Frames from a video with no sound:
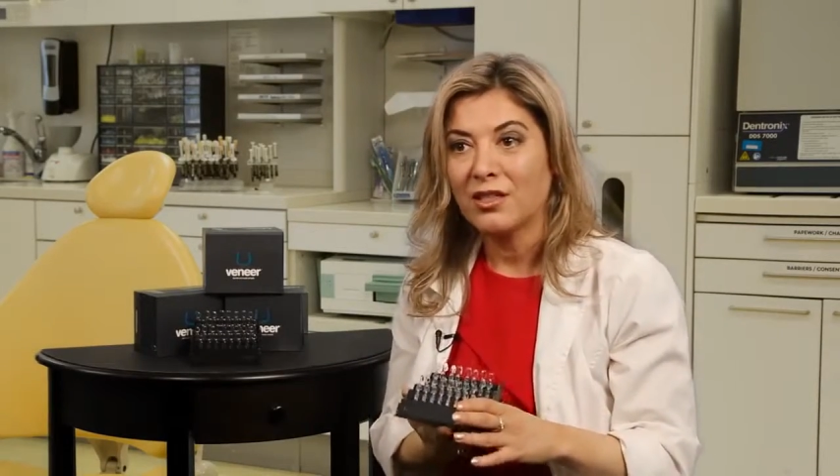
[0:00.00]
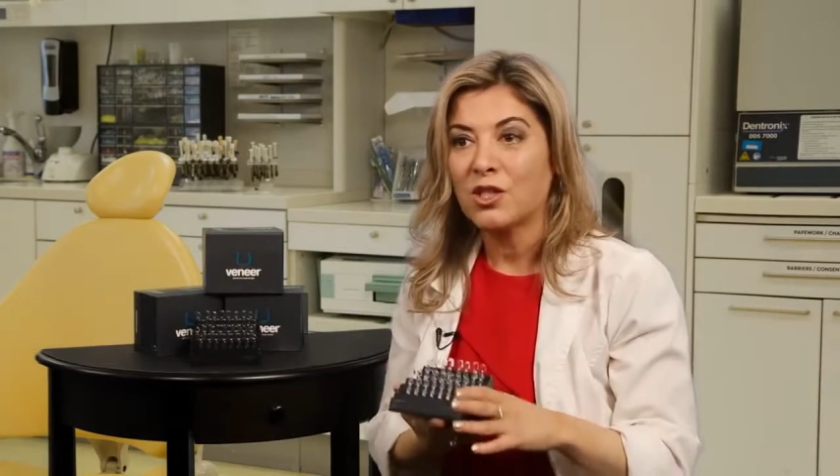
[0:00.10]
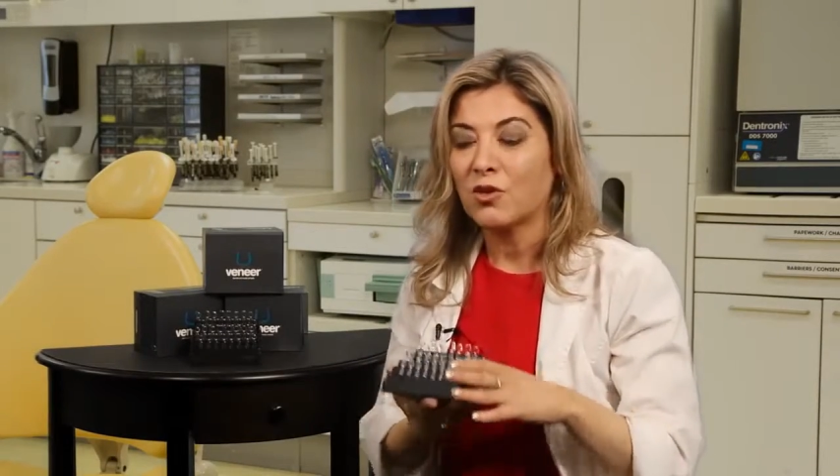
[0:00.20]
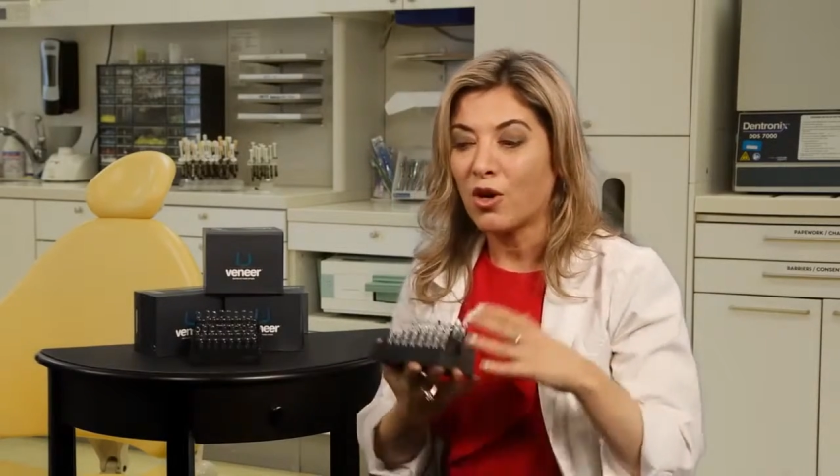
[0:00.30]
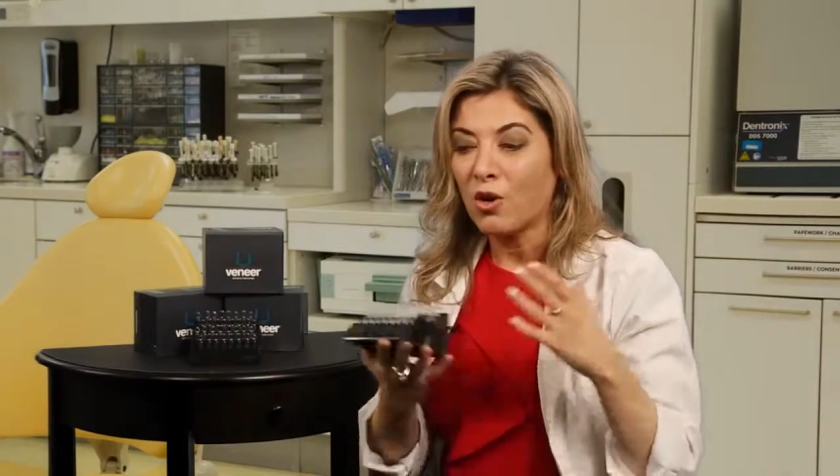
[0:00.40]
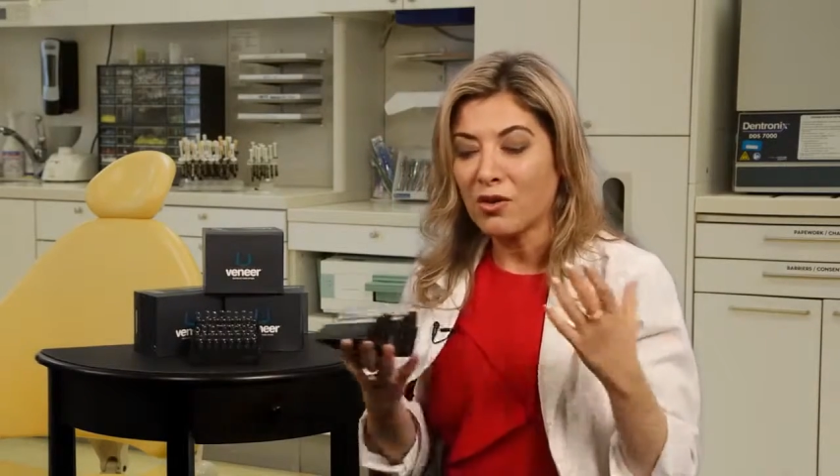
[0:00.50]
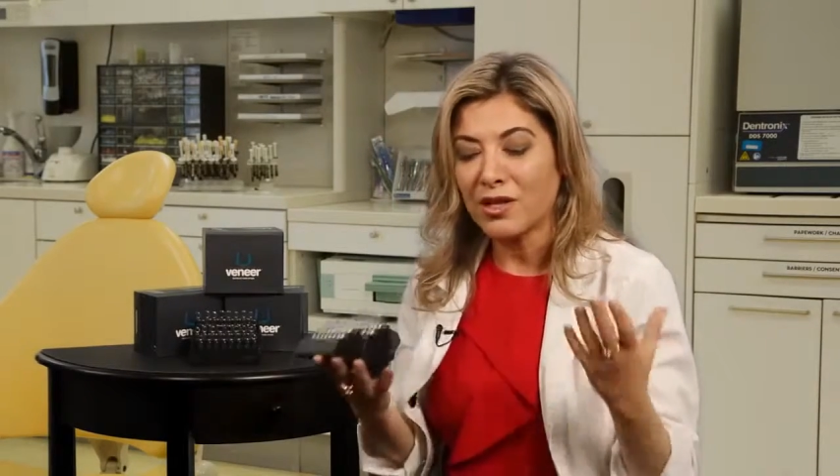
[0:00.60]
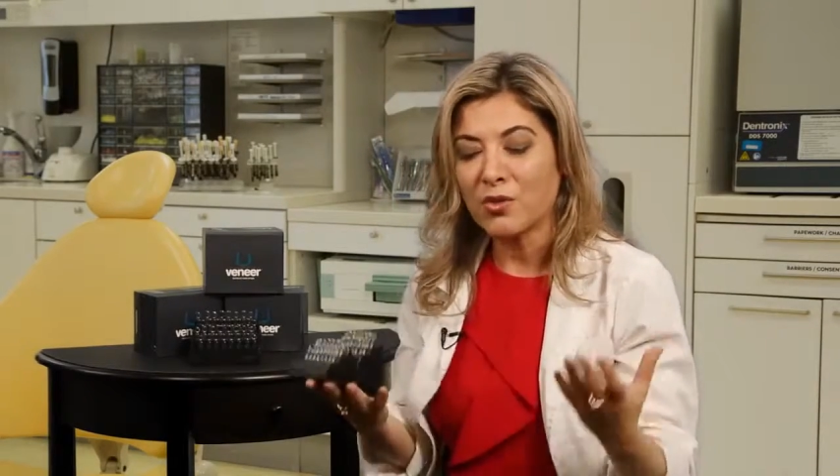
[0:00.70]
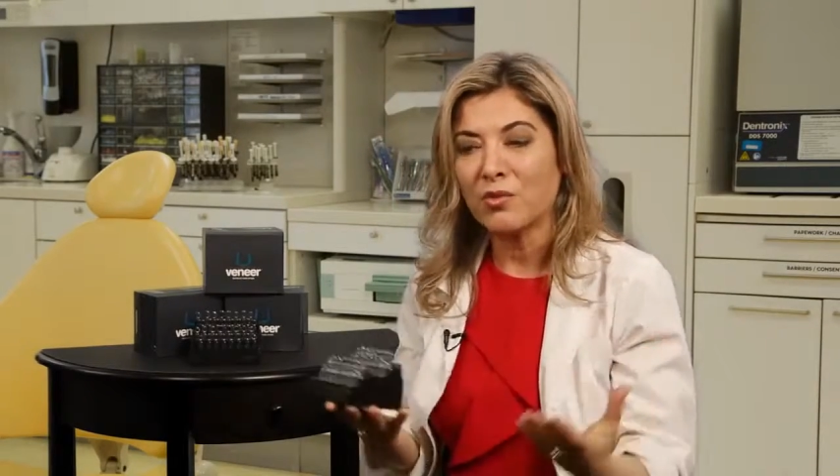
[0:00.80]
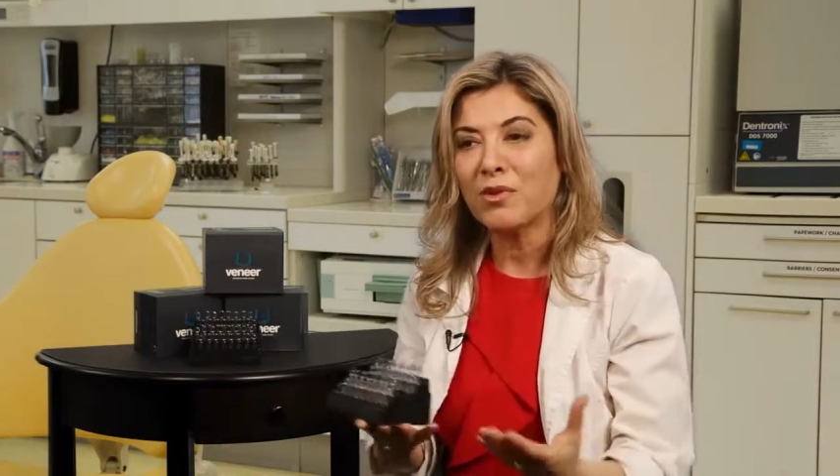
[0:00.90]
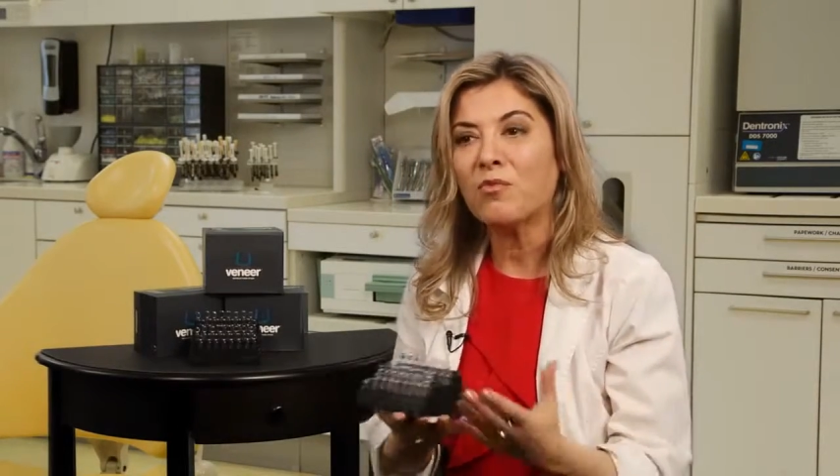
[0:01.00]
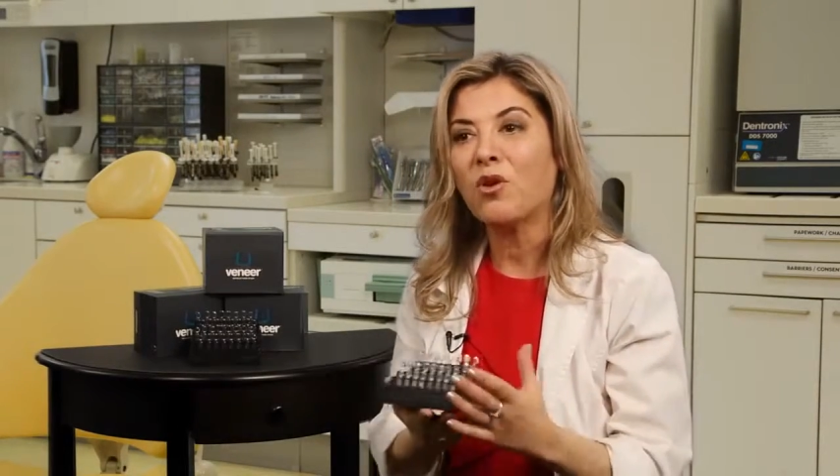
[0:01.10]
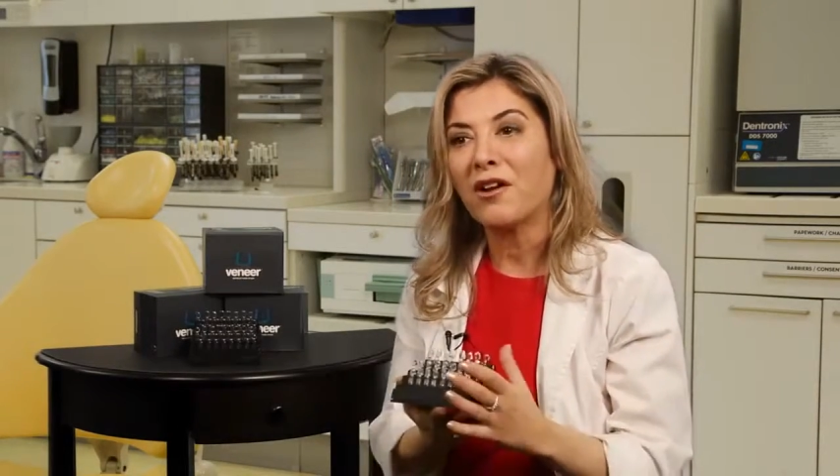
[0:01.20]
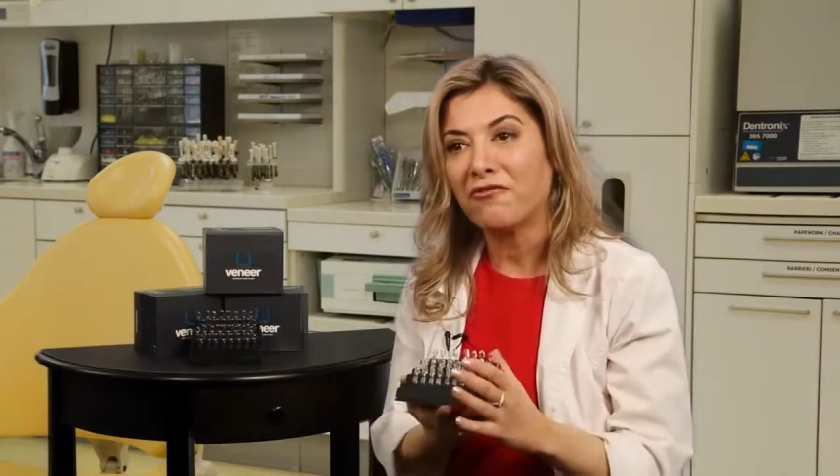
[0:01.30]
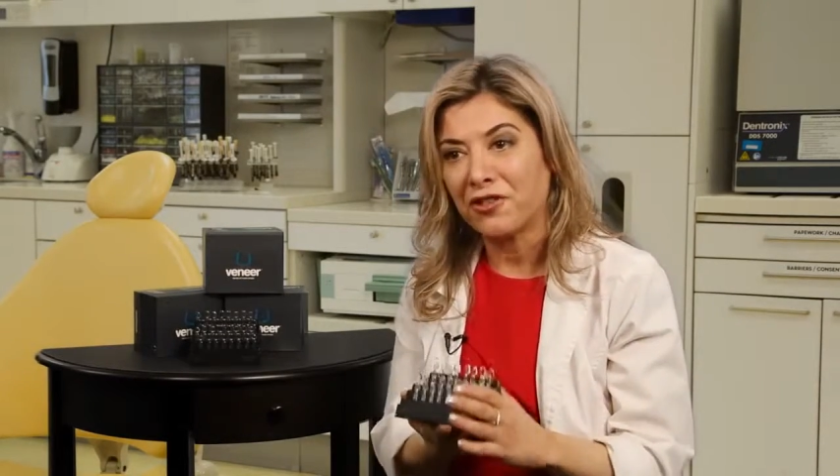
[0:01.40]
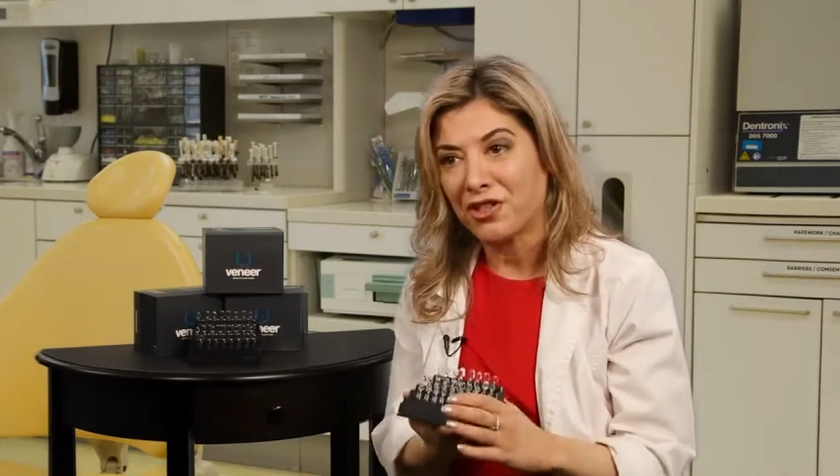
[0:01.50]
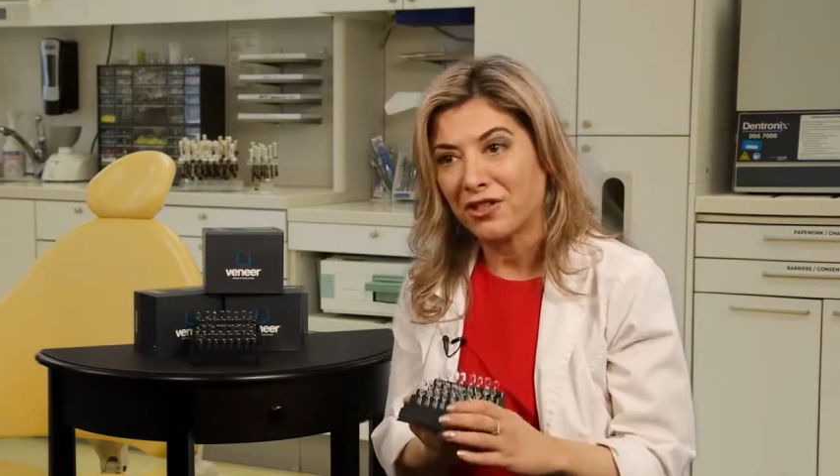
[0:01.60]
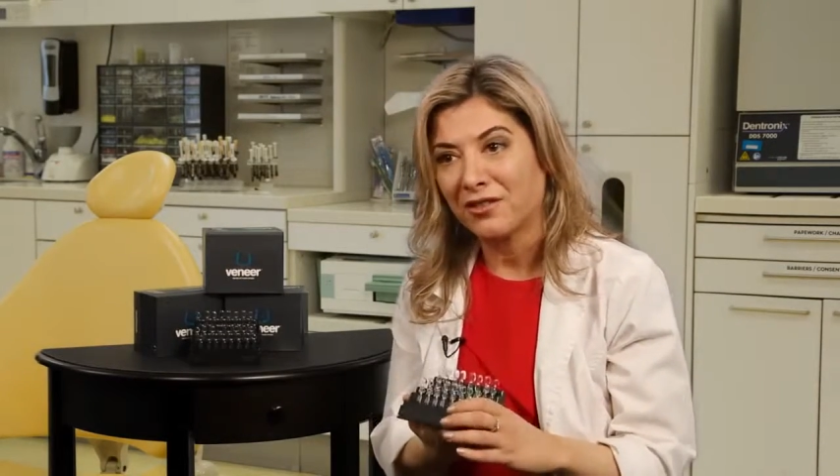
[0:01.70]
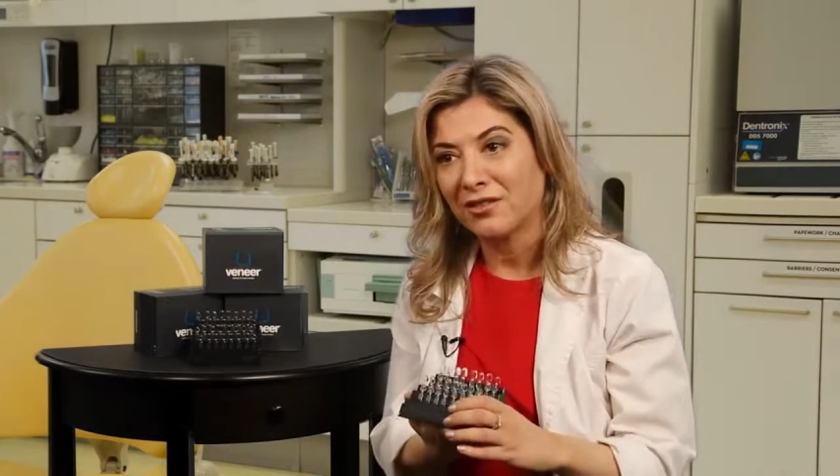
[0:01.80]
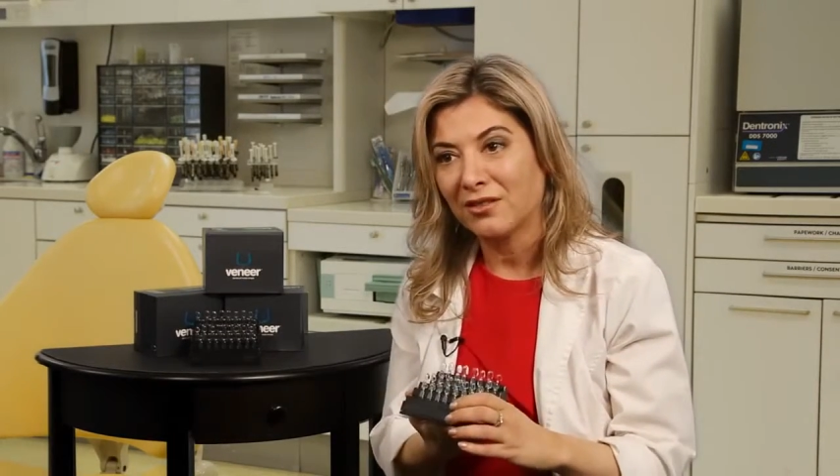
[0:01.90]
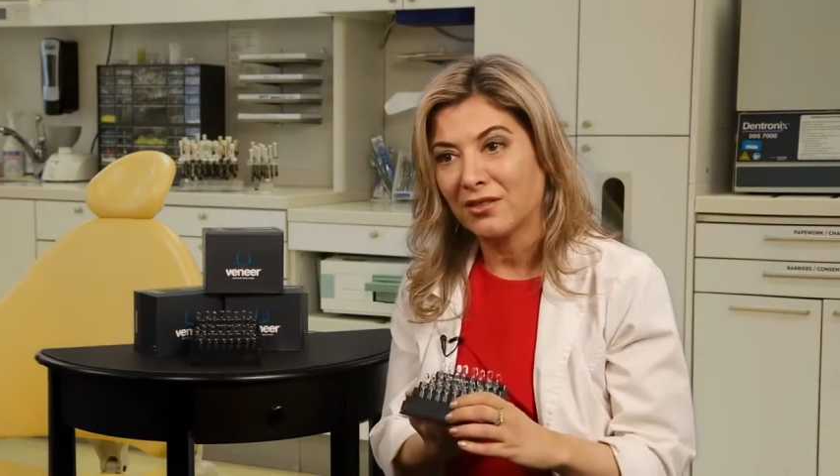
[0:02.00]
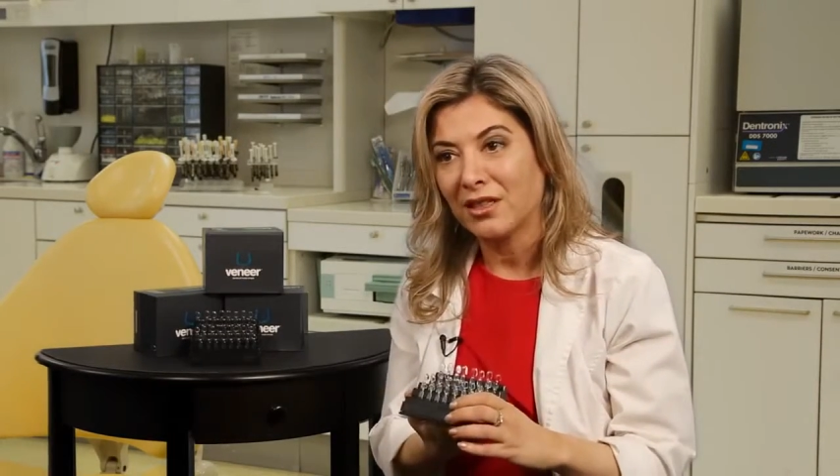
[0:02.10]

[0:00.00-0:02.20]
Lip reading: So the whole thing will be more efficient.